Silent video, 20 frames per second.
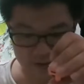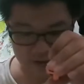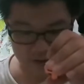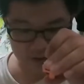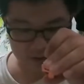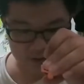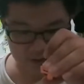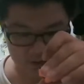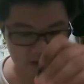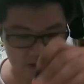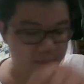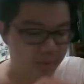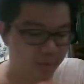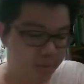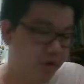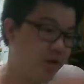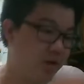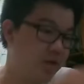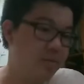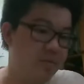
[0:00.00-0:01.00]
let me
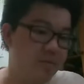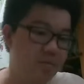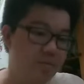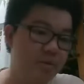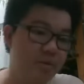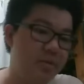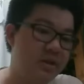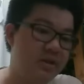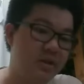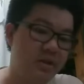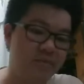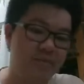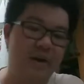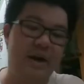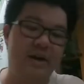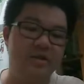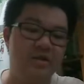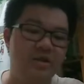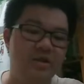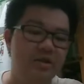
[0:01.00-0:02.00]
bring myself
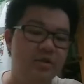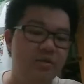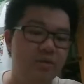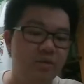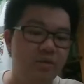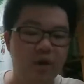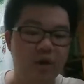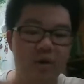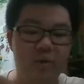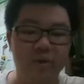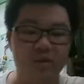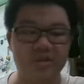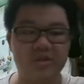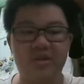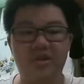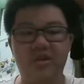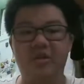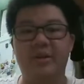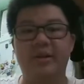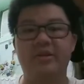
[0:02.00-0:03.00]
back to what I want to
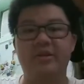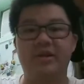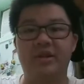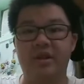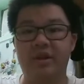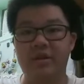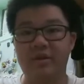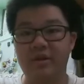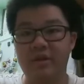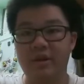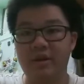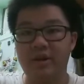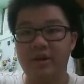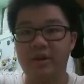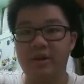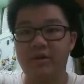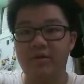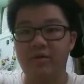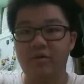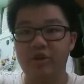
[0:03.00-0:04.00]
talk about today.
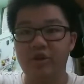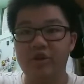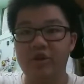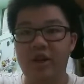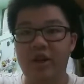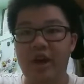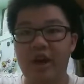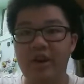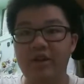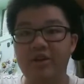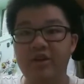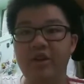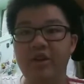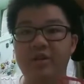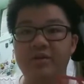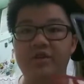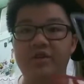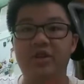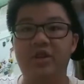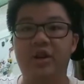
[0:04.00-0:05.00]
Which age
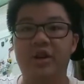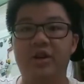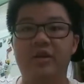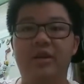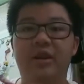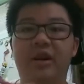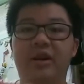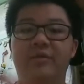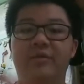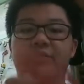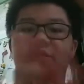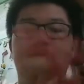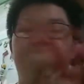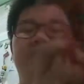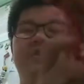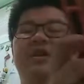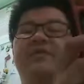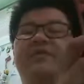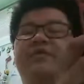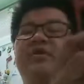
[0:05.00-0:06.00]
Gundam should I get
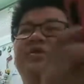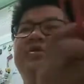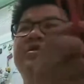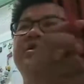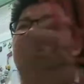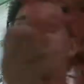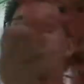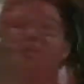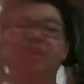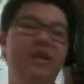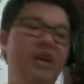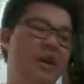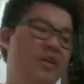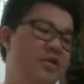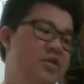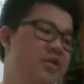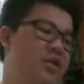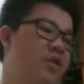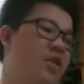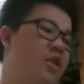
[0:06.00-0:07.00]
first? If you're are
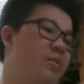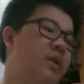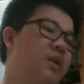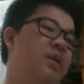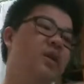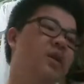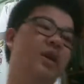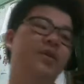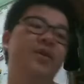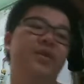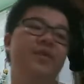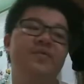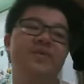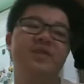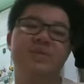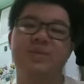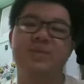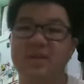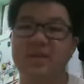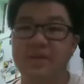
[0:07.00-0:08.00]
you talking about Gundam
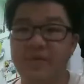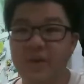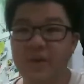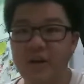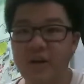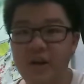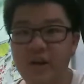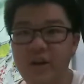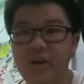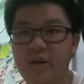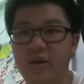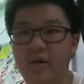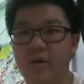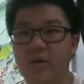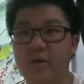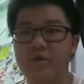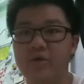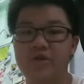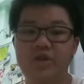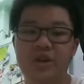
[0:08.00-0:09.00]
specifically,
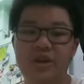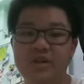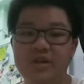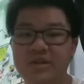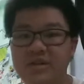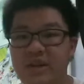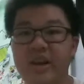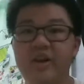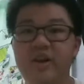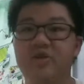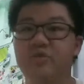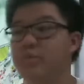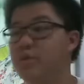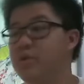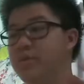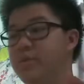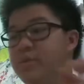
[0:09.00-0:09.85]
or just age mobile